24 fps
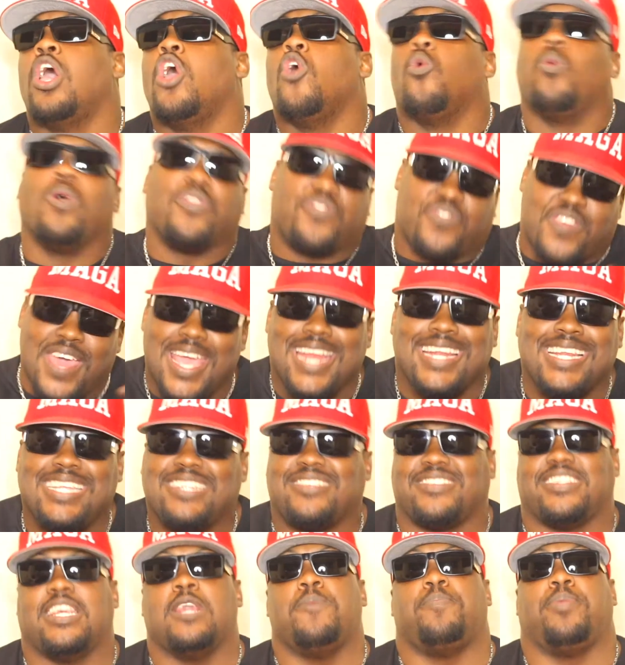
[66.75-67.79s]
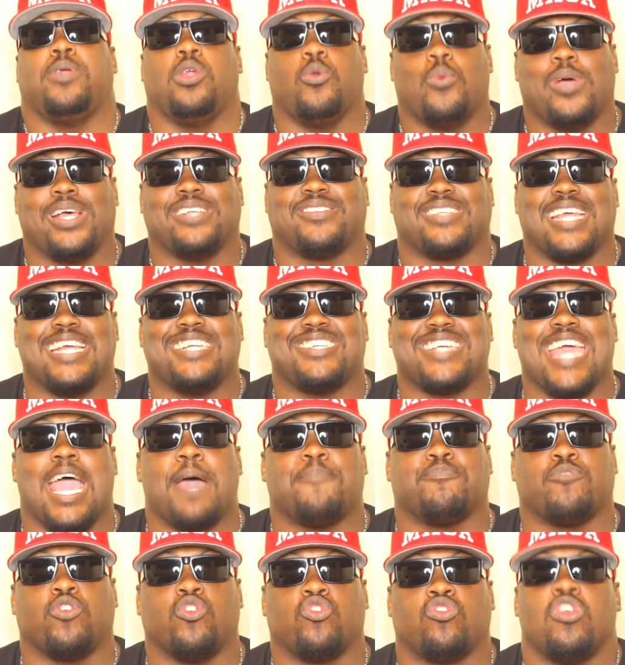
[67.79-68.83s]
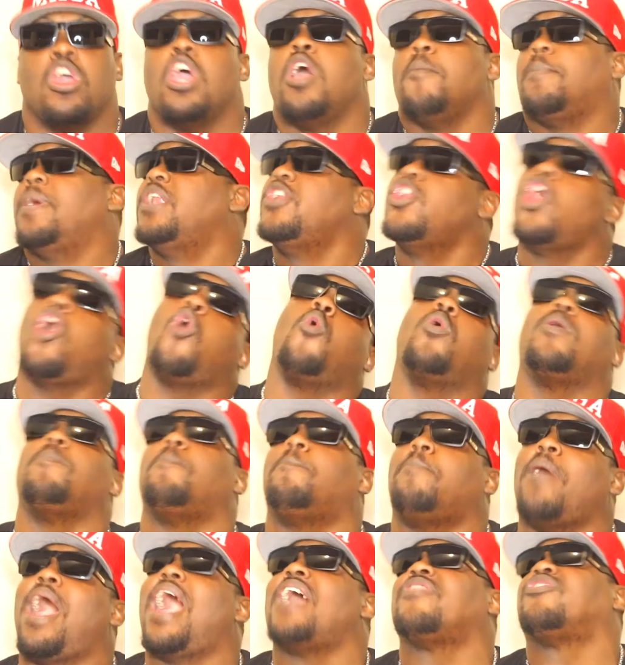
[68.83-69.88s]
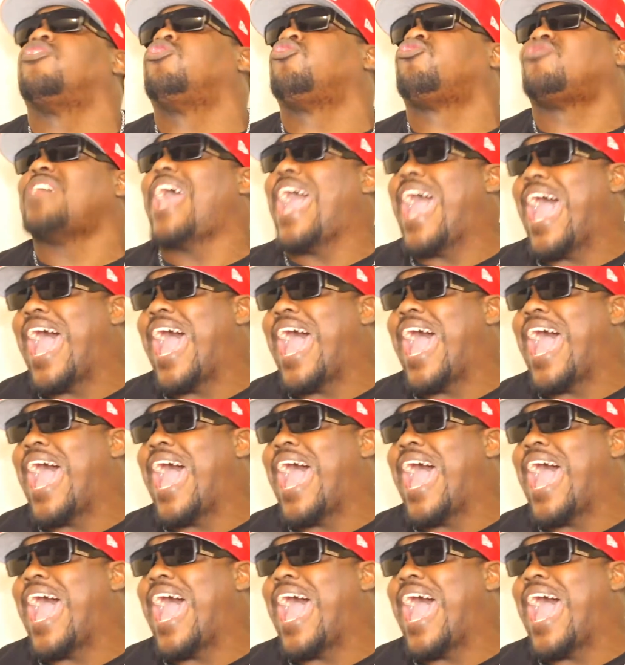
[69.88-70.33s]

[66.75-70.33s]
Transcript: within these TPUSA chapters, but no one bothers to